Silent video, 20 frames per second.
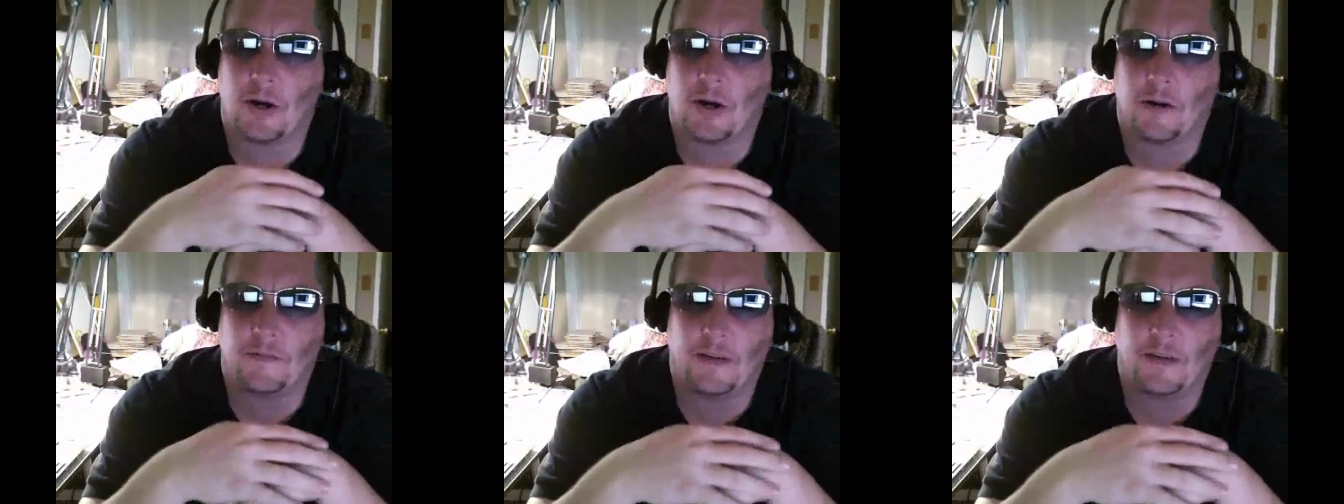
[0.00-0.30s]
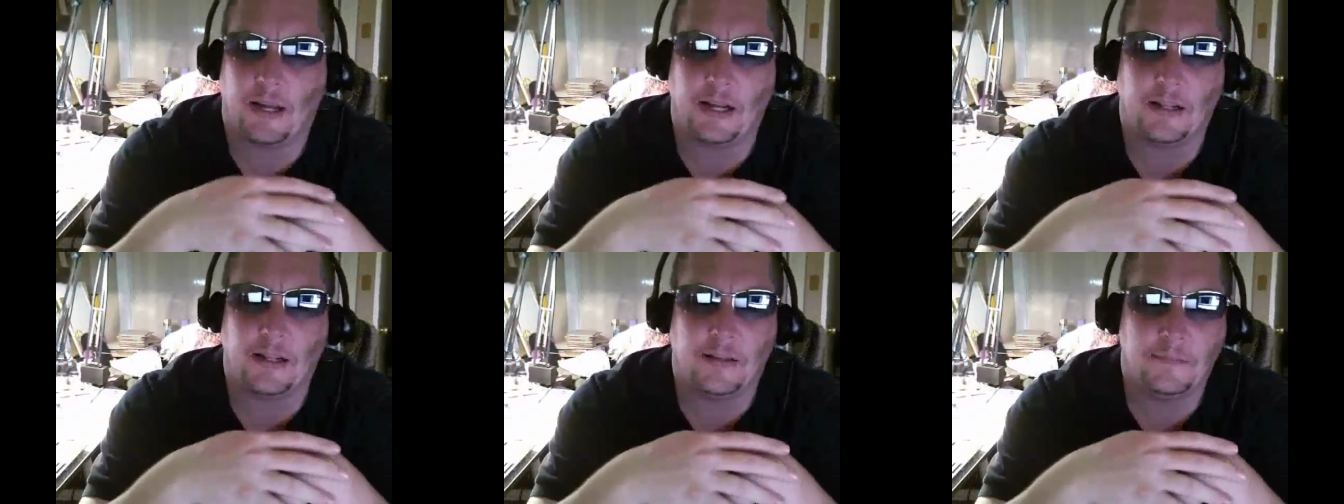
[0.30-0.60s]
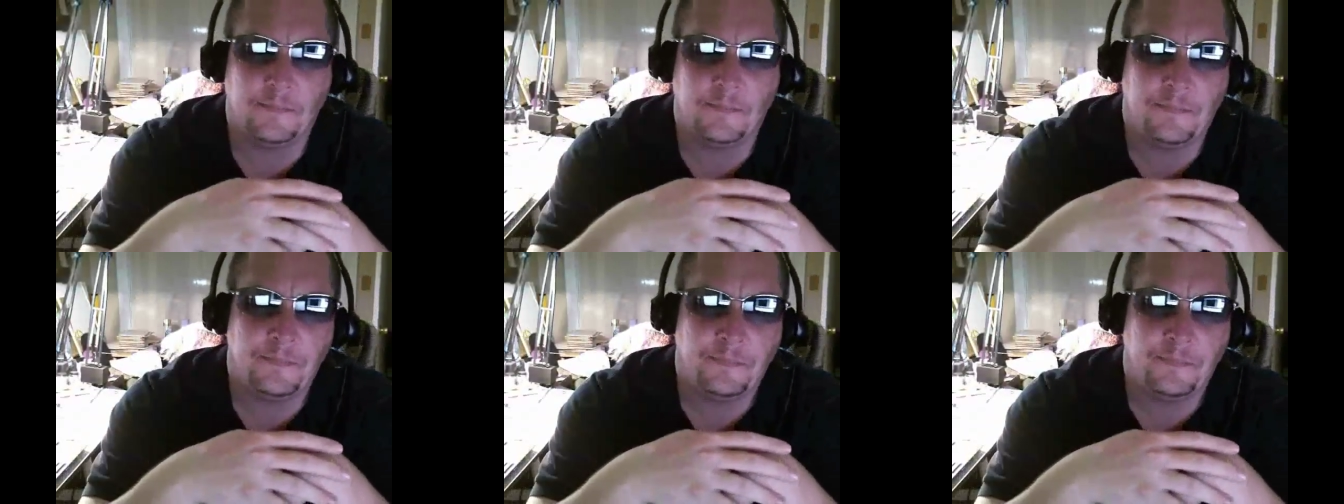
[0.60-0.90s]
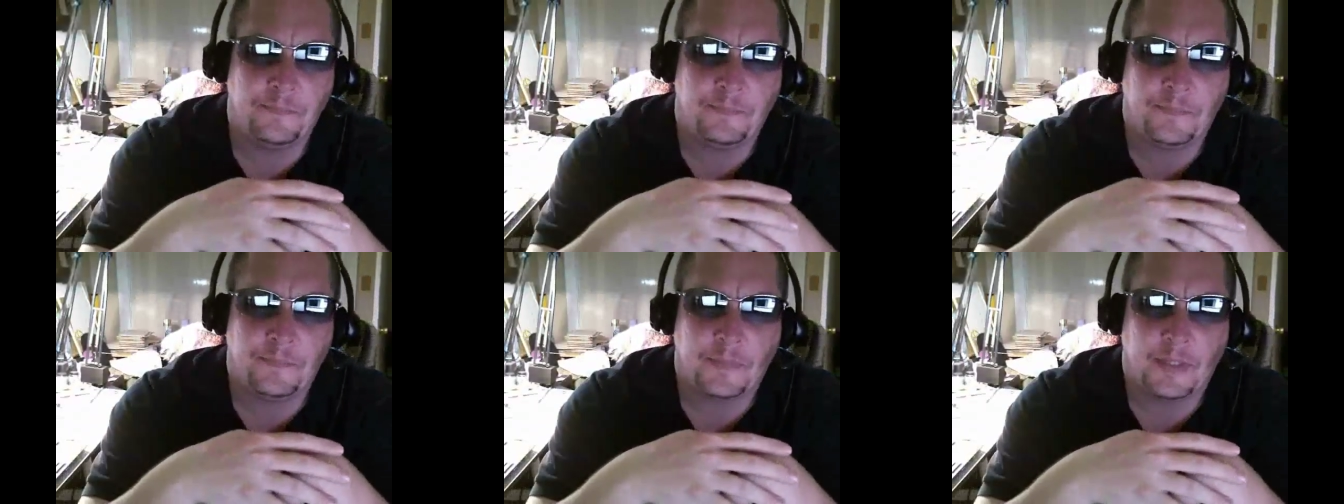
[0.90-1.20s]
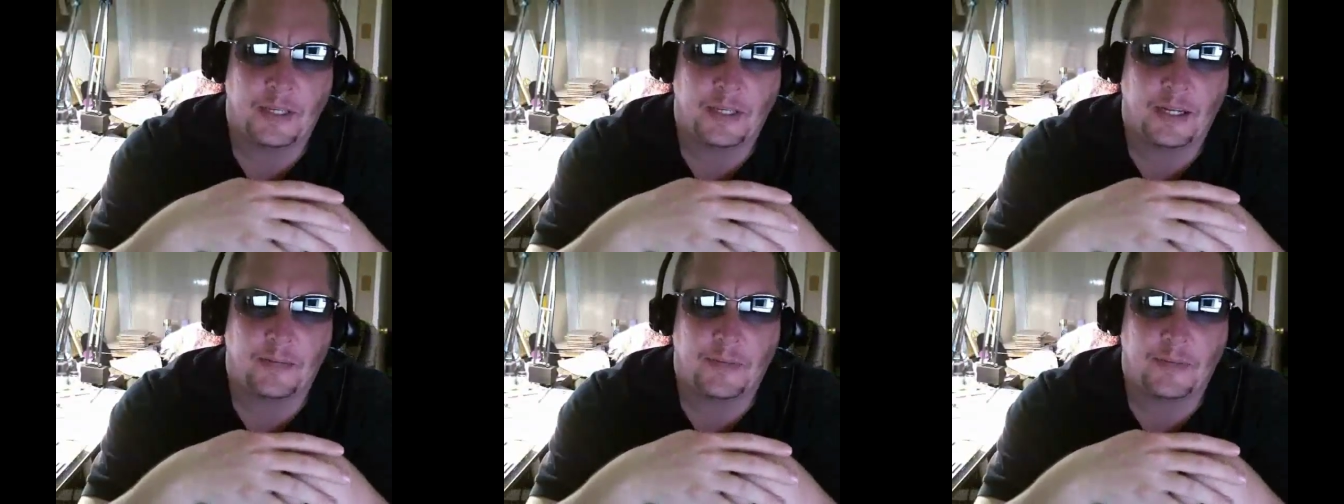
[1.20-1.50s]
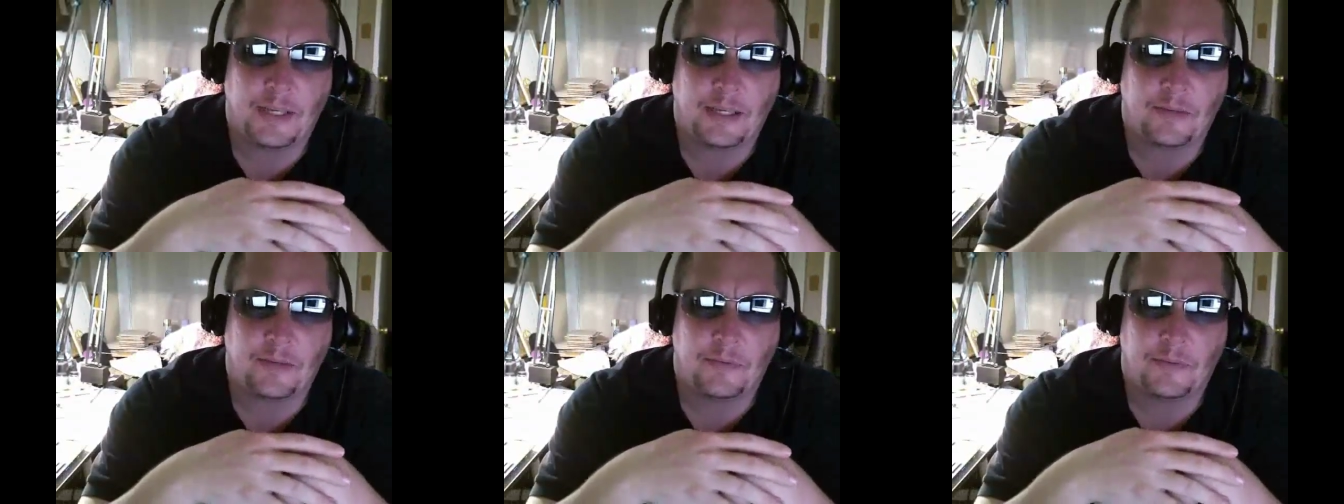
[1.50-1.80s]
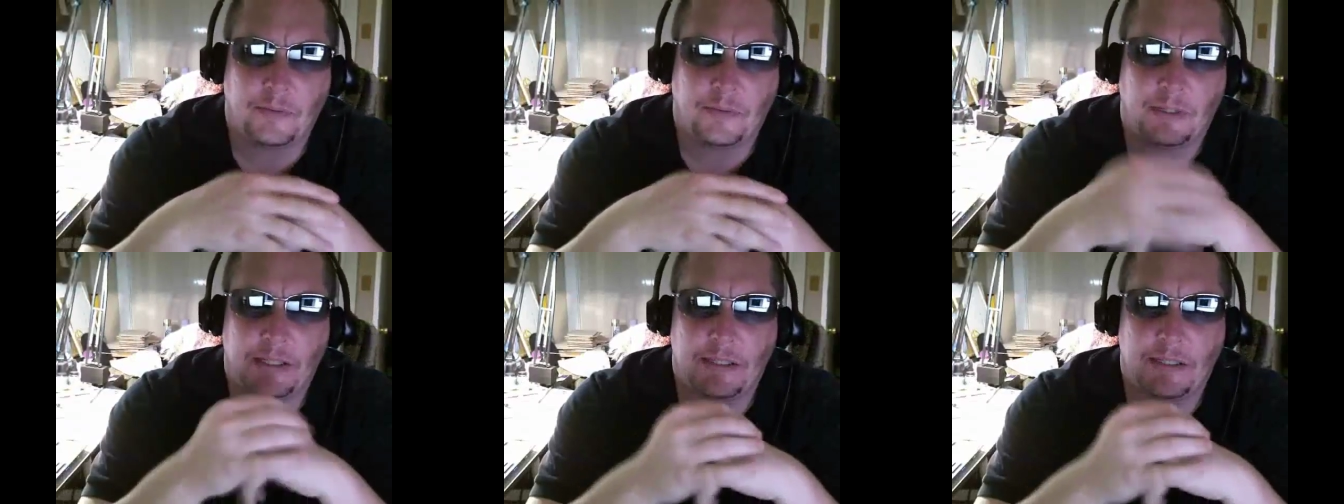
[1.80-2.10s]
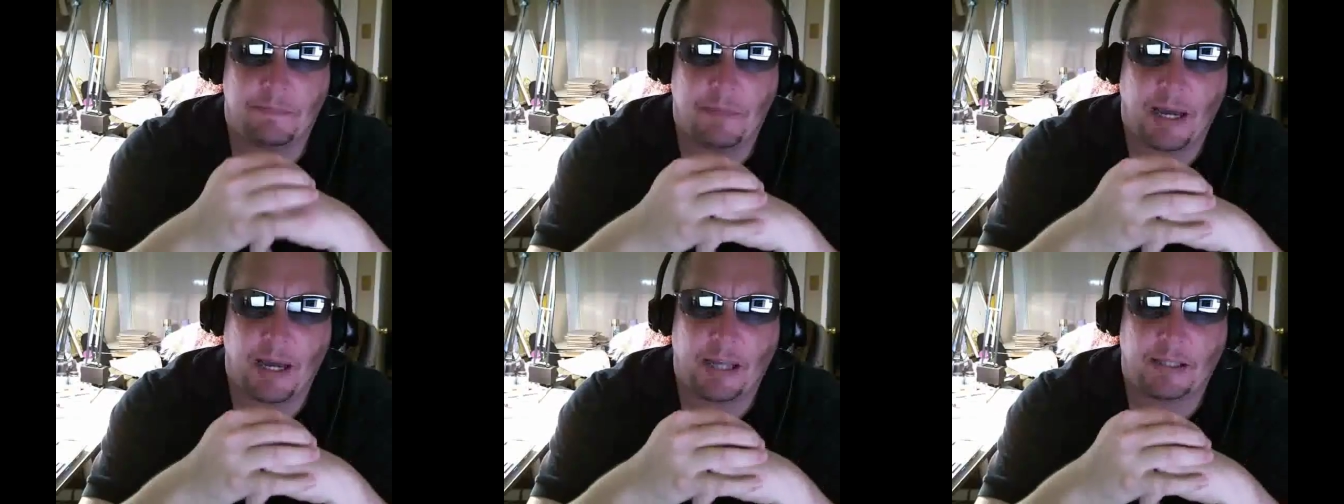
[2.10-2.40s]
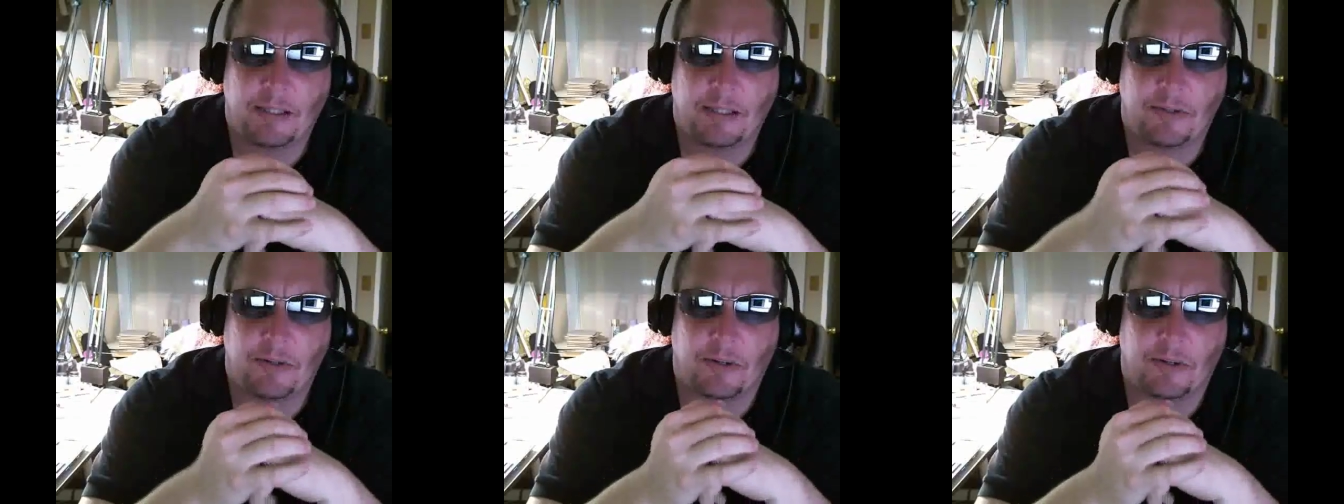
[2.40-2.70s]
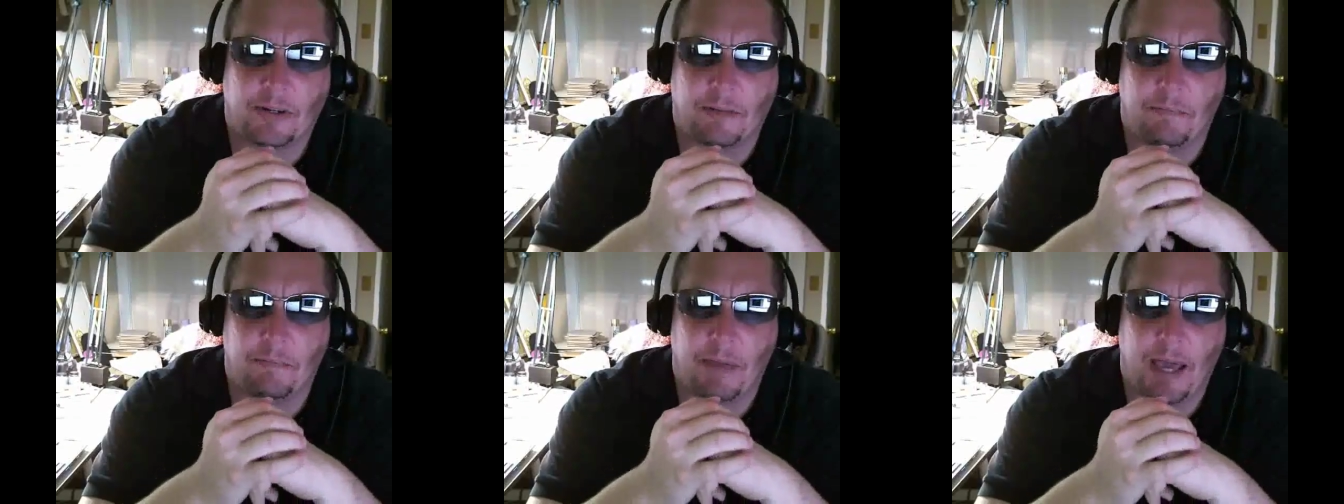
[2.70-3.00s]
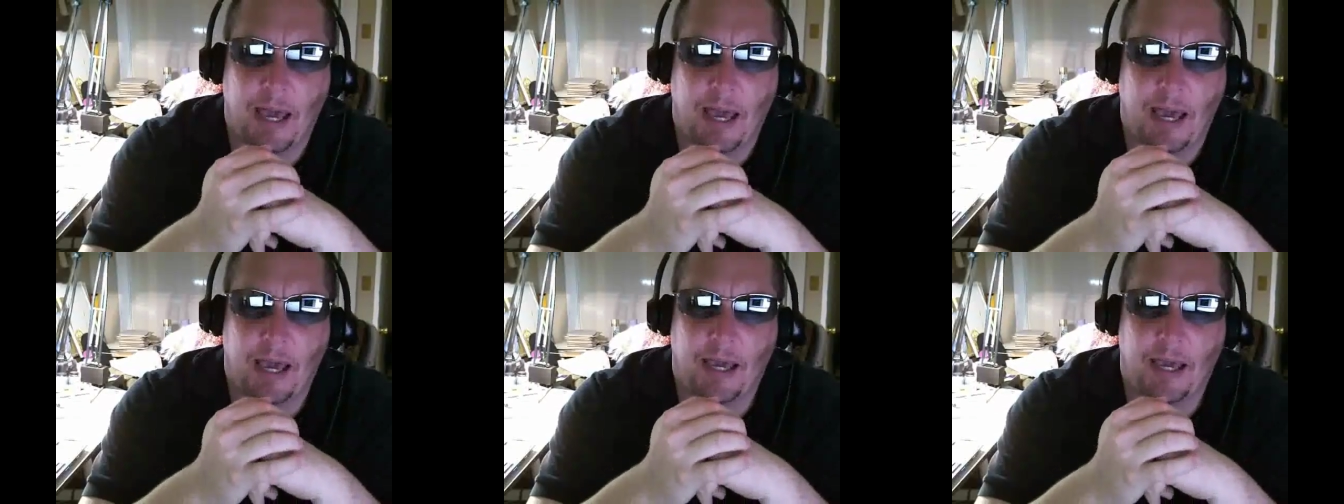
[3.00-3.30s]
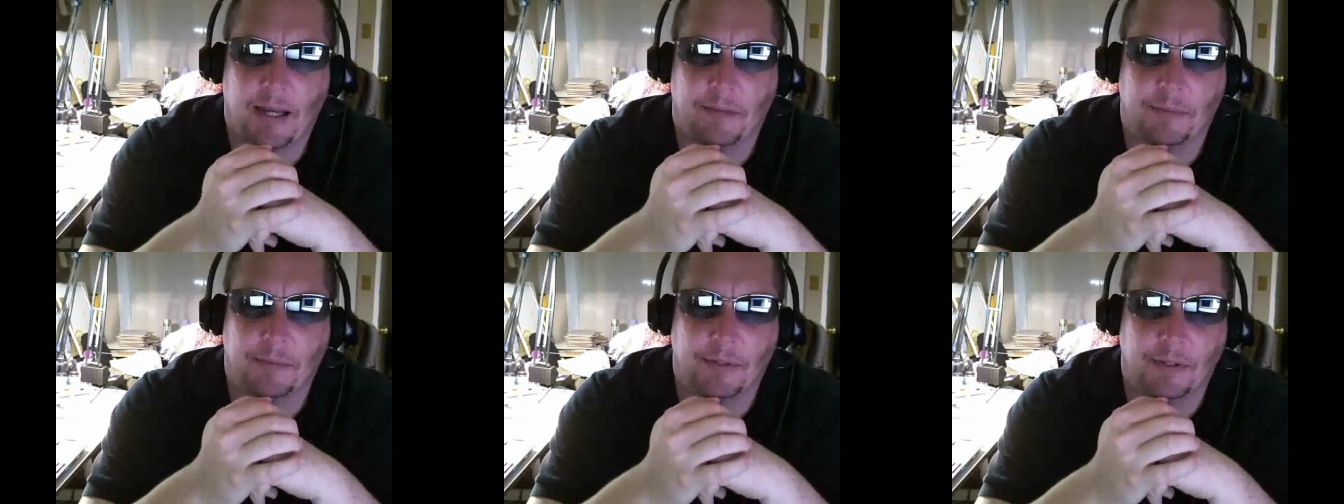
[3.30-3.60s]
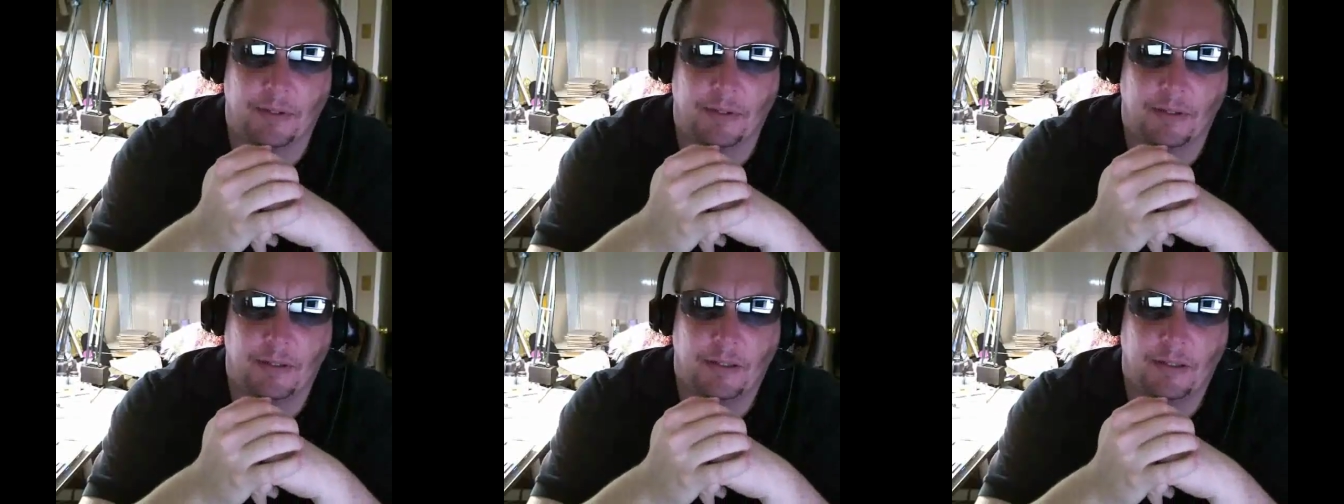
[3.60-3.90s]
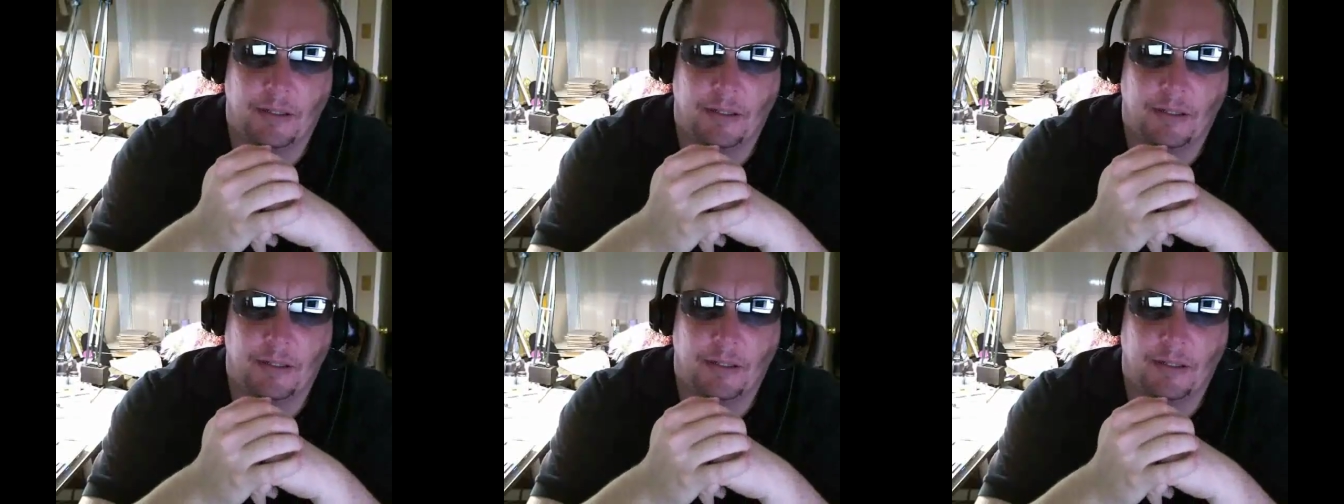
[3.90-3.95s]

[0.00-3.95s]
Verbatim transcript: file. And I'm like, well, it's modloader compatible.